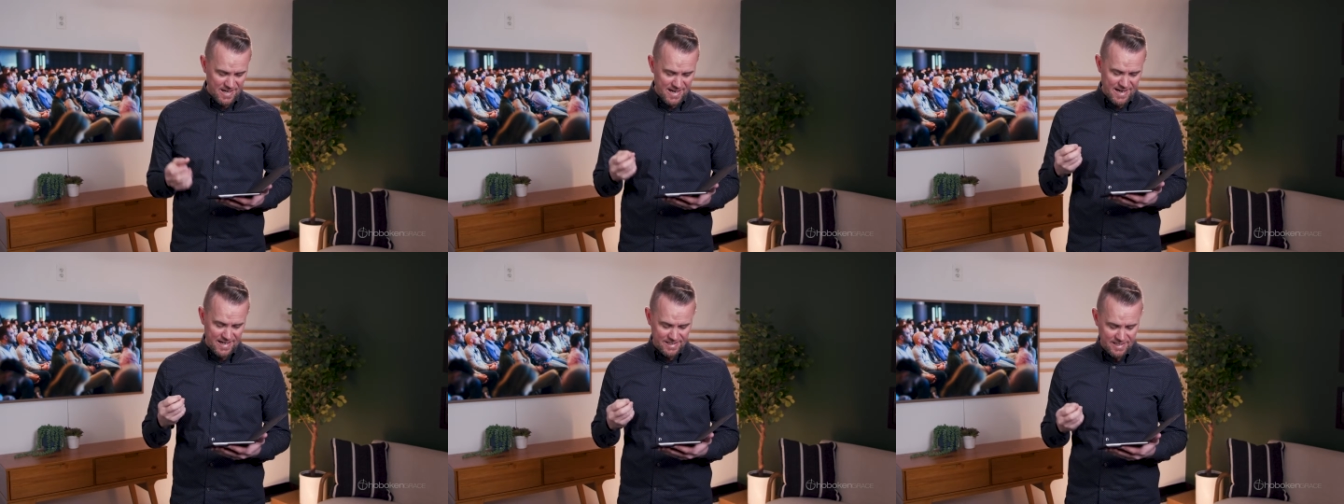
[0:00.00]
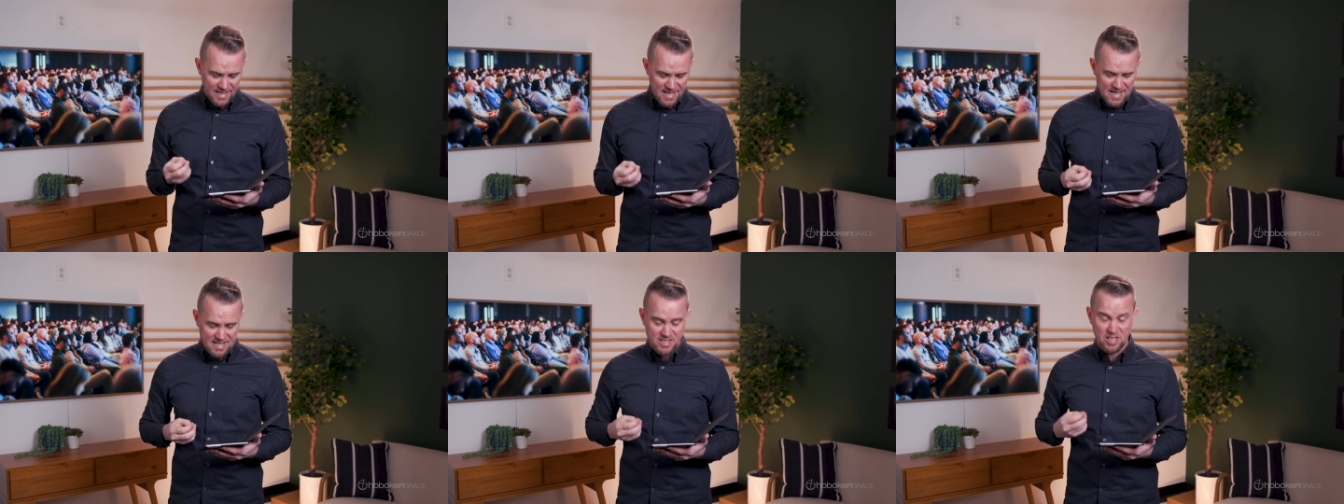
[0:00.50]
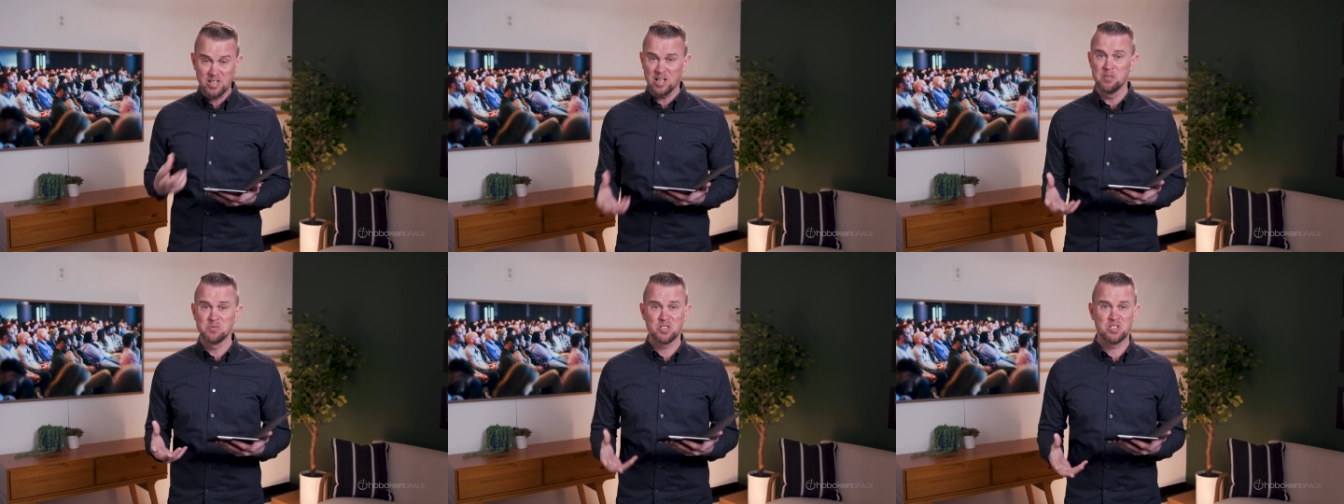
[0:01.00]
And as he
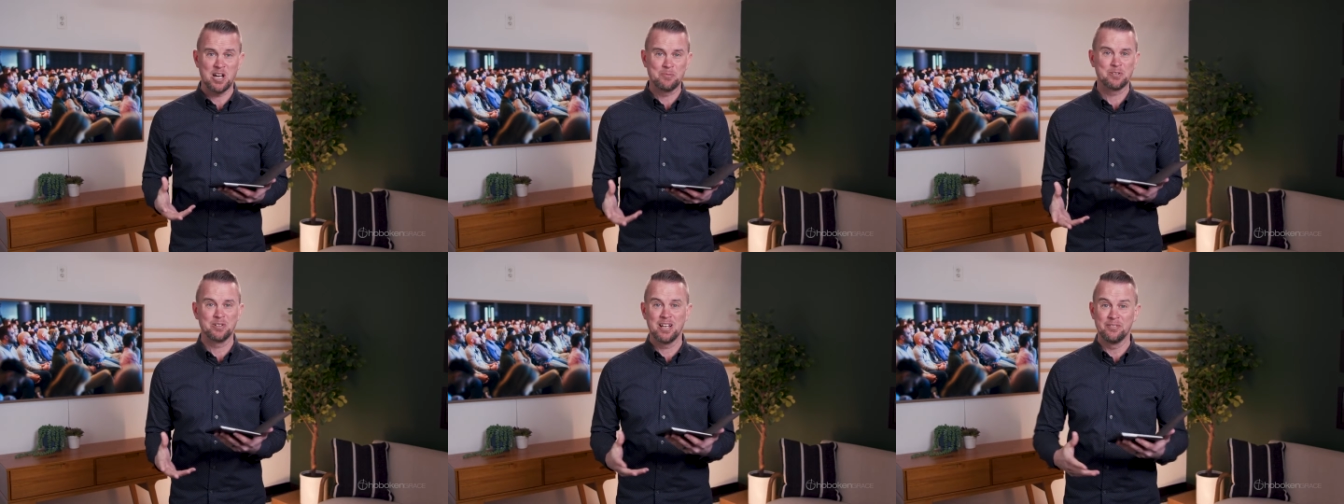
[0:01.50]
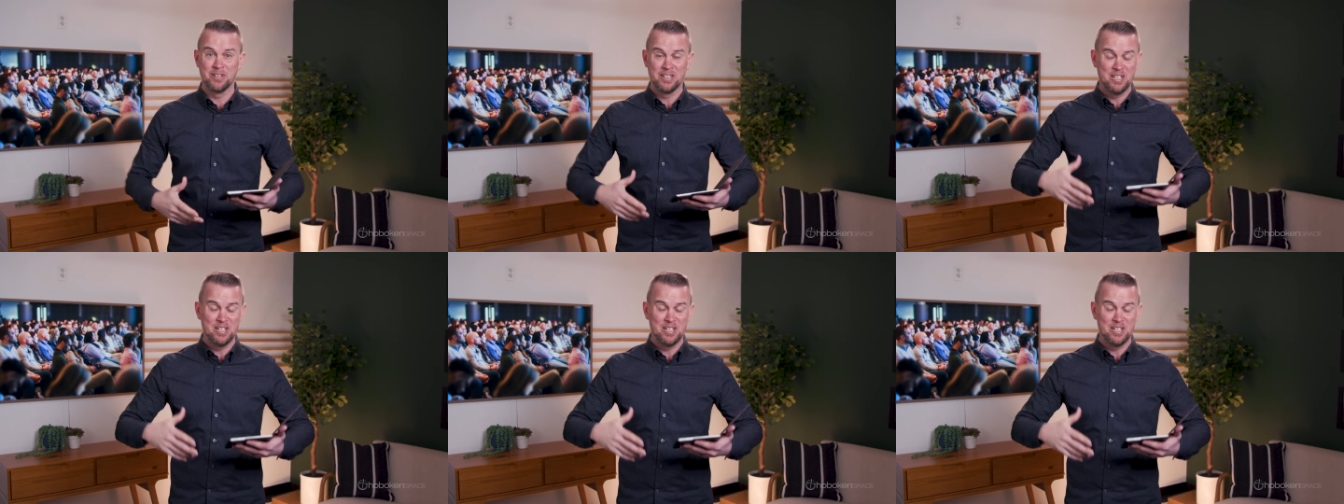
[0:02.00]
comes to chapter 11,